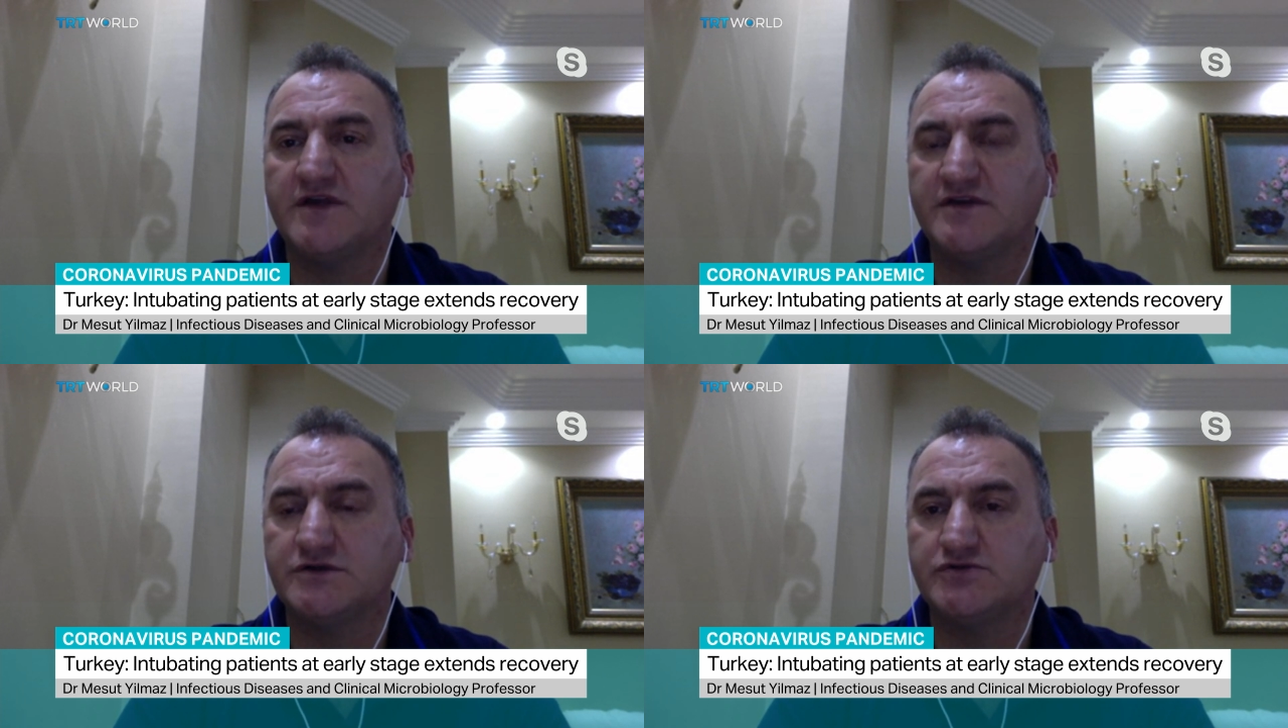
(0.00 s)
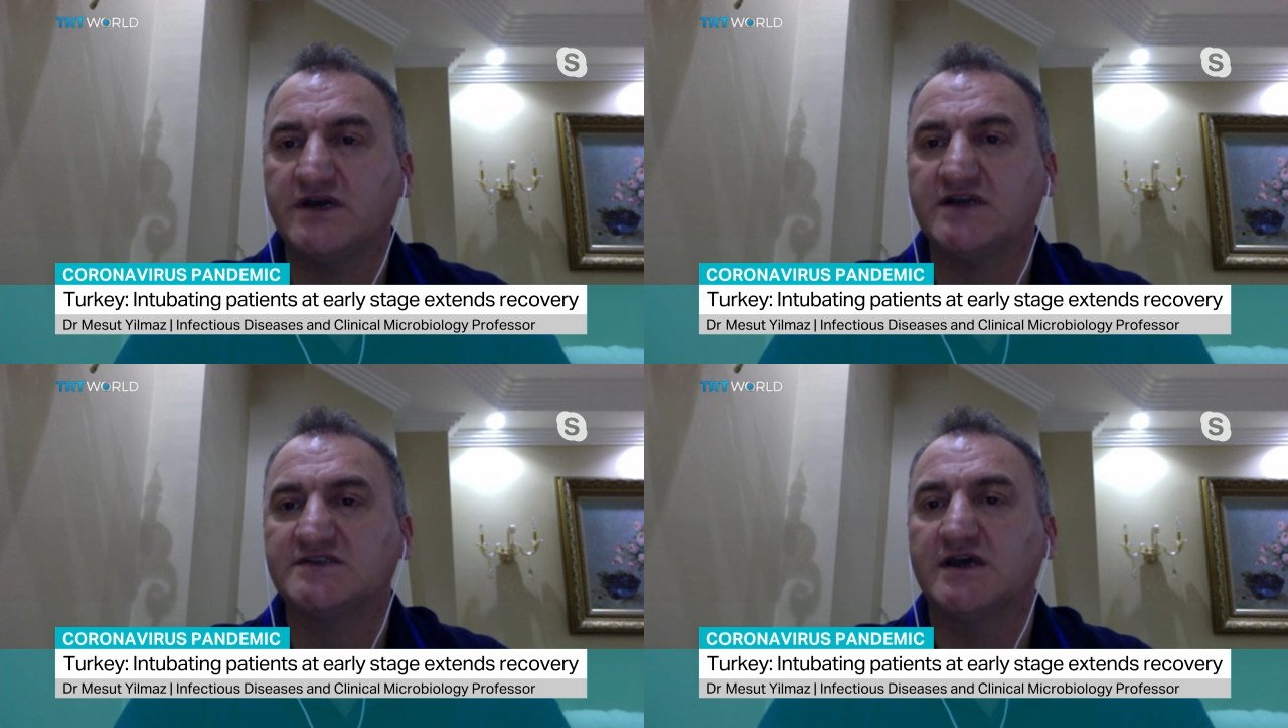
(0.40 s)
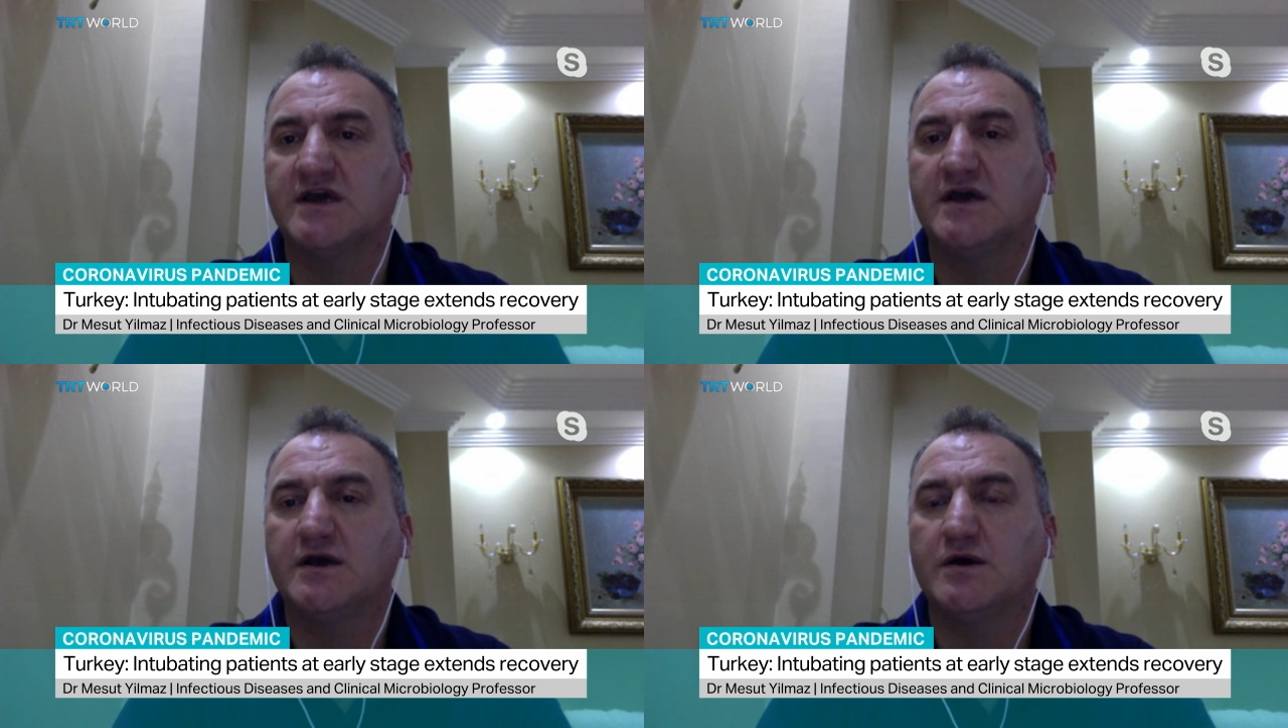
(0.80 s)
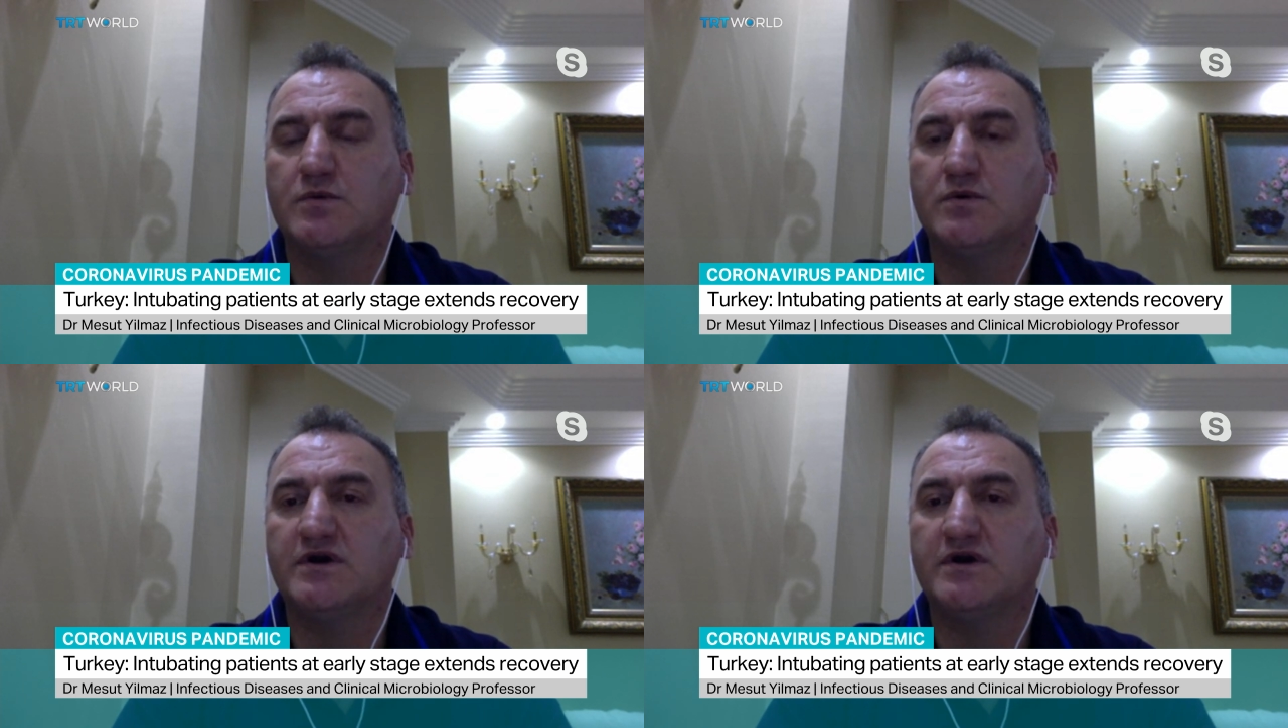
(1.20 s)
other drugs,
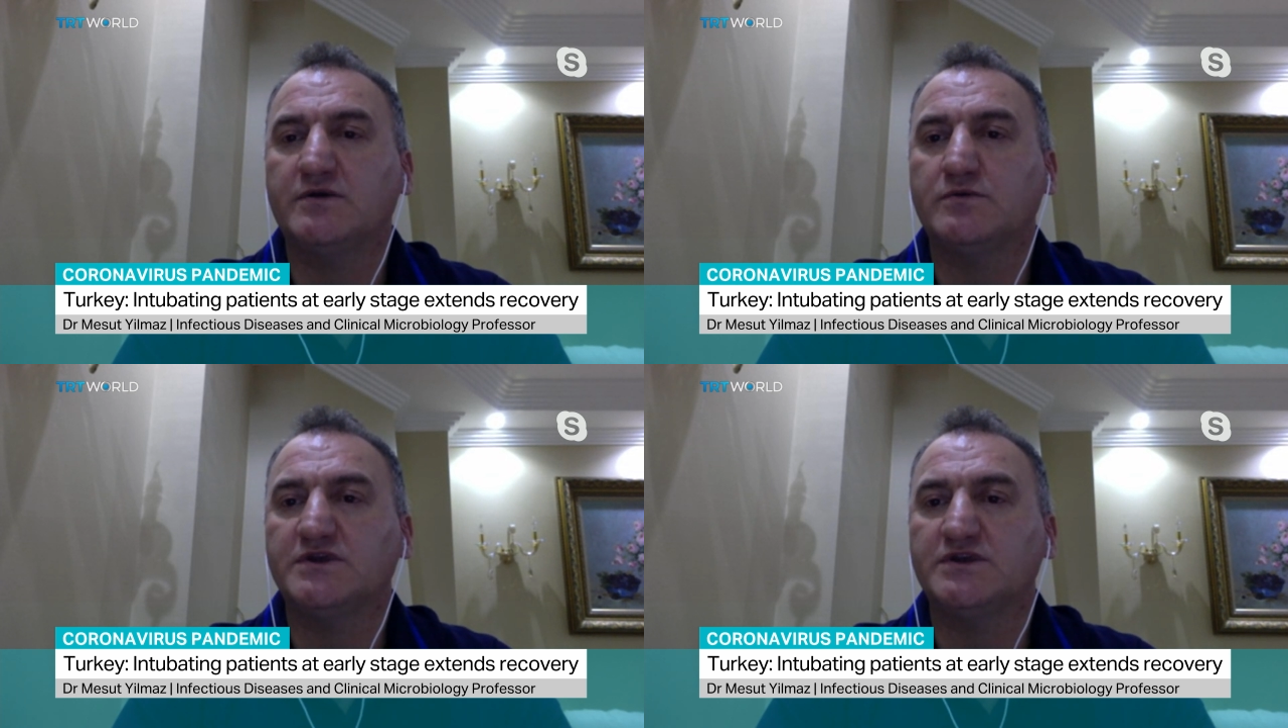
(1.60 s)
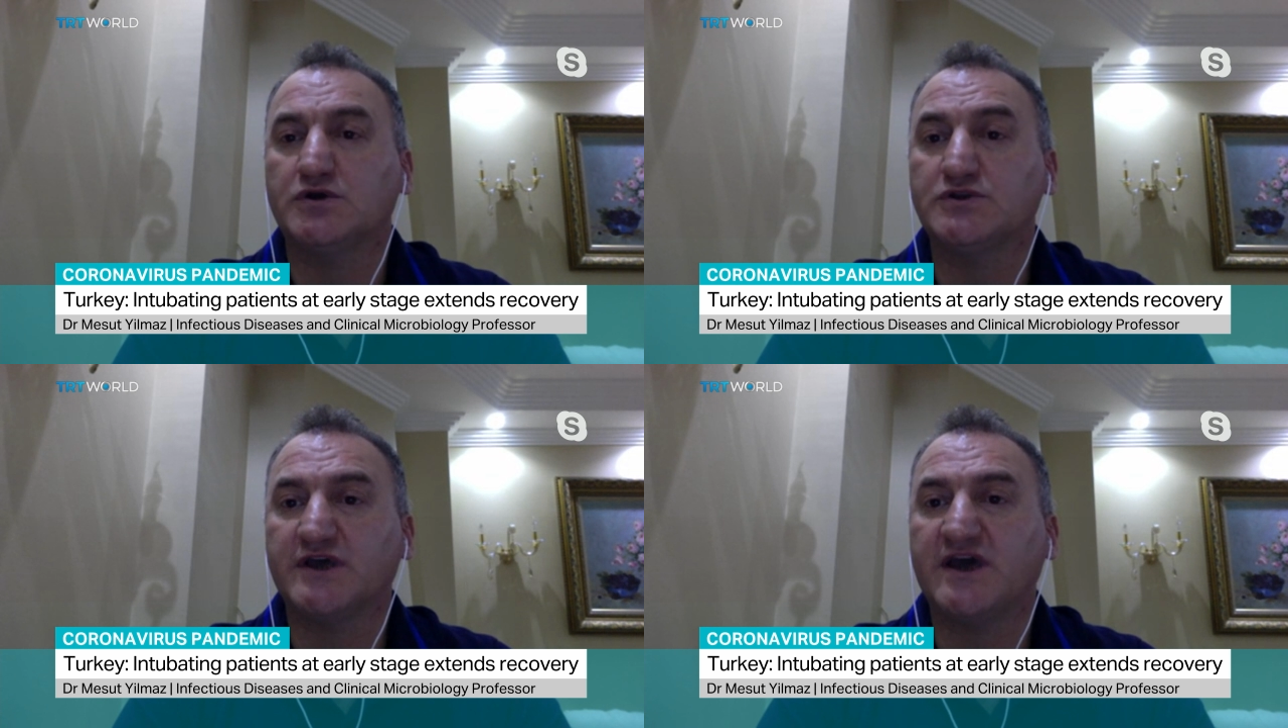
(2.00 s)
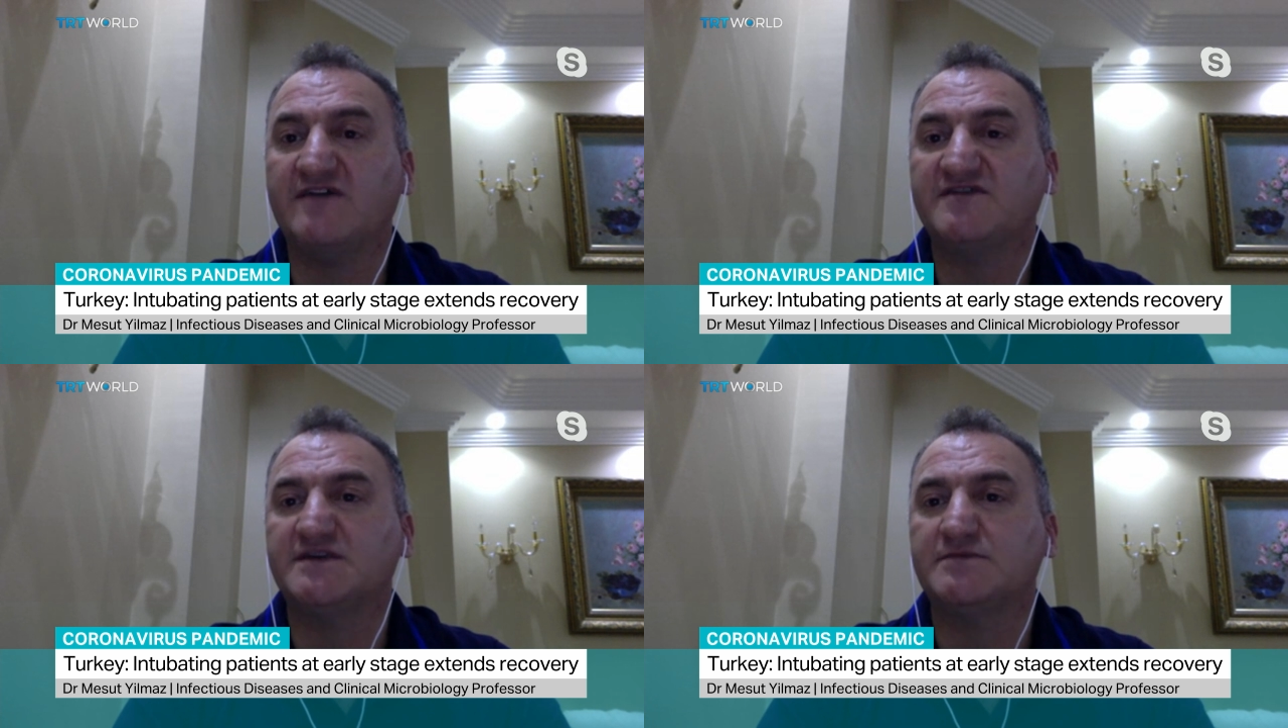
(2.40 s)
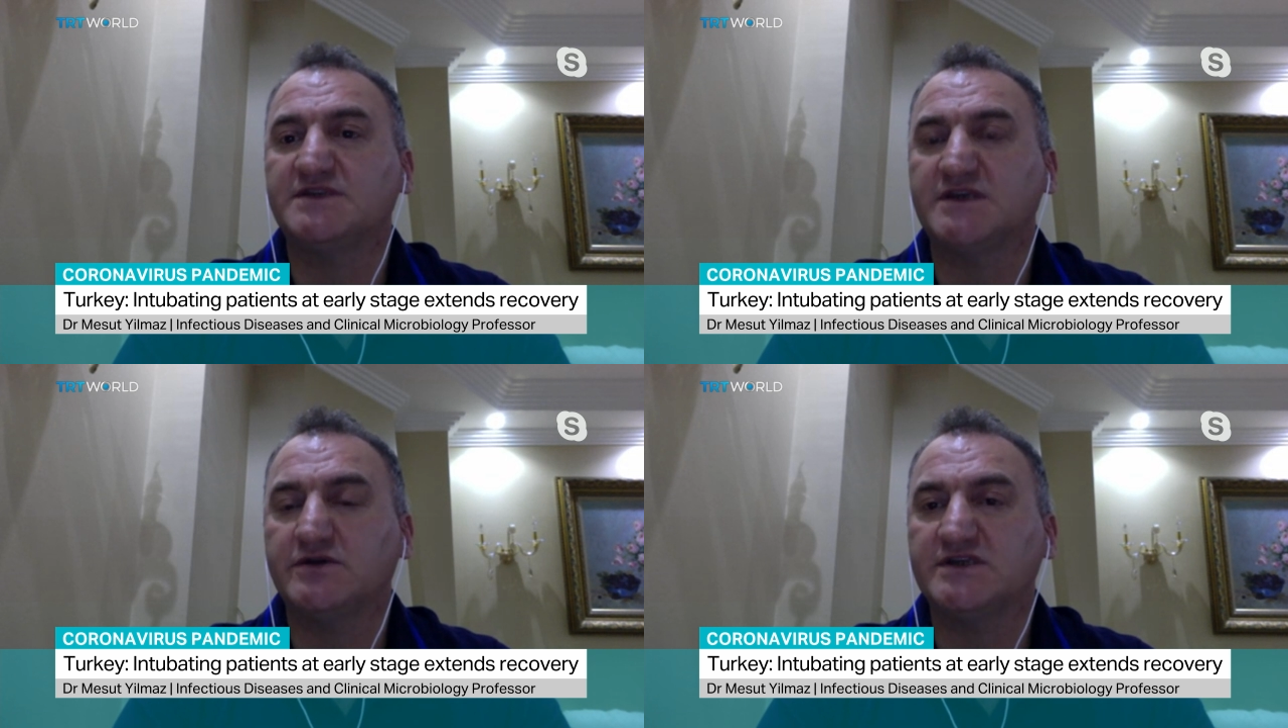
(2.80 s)
would also have some